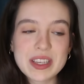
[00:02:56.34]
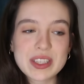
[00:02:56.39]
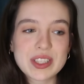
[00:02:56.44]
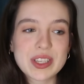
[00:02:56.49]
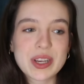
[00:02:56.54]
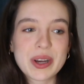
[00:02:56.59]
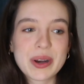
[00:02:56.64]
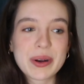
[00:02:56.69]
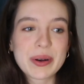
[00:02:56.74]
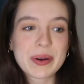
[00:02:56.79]

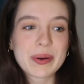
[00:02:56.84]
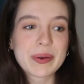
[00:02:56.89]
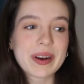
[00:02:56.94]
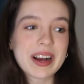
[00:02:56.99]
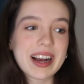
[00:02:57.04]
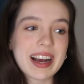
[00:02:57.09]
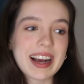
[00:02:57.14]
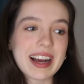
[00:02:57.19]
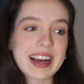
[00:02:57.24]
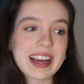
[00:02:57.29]

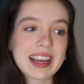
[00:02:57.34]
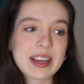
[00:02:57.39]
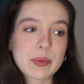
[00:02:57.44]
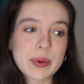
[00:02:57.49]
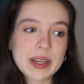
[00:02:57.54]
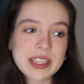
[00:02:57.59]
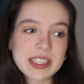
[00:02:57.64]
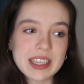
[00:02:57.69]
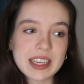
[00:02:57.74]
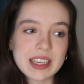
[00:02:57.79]
So I
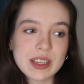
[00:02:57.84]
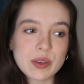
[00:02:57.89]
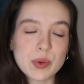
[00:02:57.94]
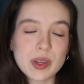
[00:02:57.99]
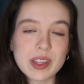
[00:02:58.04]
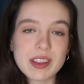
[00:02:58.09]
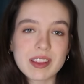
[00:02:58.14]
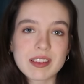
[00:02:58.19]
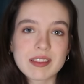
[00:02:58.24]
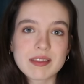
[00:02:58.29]
went in
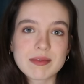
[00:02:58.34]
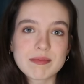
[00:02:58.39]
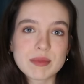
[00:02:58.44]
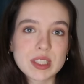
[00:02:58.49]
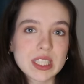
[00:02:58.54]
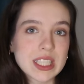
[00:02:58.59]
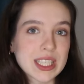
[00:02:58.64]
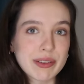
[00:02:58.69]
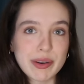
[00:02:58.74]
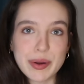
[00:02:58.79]
with
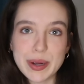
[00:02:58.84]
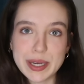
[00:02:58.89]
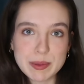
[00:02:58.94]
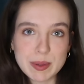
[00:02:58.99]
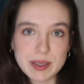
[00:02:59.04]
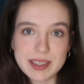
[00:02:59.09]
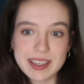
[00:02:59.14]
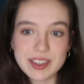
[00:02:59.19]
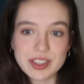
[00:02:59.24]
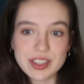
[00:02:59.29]
zero
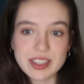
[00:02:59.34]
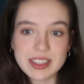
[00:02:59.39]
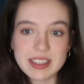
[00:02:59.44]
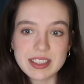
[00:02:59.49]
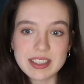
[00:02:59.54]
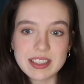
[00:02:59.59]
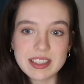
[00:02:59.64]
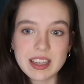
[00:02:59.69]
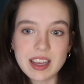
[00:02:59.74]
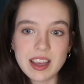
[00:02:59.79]

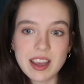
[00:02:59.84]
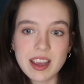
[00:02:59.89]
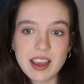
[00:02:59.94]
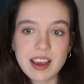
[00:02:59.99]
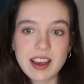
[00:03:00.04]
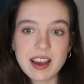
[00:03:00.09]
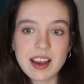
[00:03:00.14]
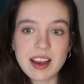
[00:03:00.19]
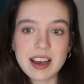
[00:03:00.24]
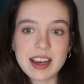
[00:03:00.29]
expectations.
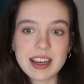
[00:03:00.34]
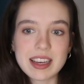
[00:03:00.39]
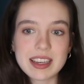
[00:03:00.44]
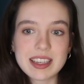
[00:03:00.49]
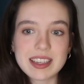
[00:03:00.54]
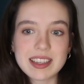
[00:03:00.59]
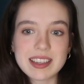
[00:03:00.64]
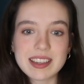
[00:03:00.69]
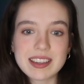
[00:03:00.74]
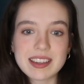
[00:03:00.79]

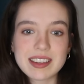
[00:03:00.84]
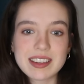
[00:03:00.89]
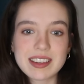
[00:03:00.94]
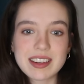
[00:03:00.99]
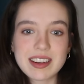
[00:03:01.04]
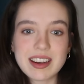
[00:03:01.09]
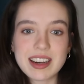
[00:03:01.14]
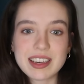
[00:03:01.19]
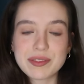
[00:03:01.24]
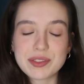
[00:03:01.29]
I
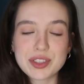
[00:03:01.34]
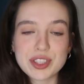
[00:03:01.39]
kind of